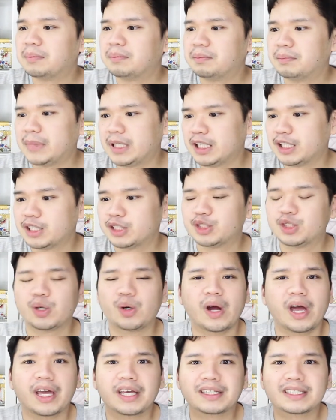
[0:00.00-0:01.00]
me
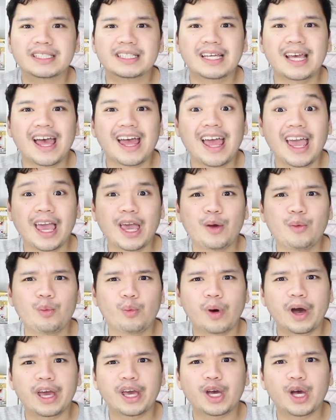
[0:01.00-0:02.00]
trying to get a
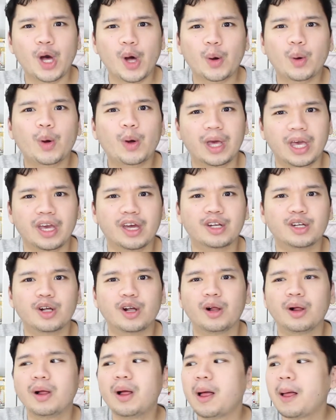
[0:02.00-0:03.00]
white Coco
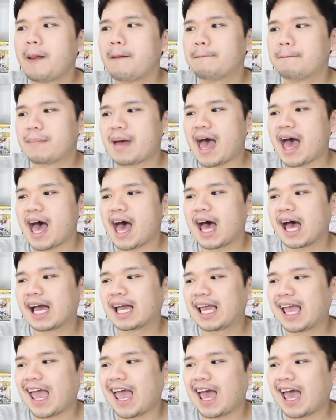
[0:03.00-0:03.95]
handle bag,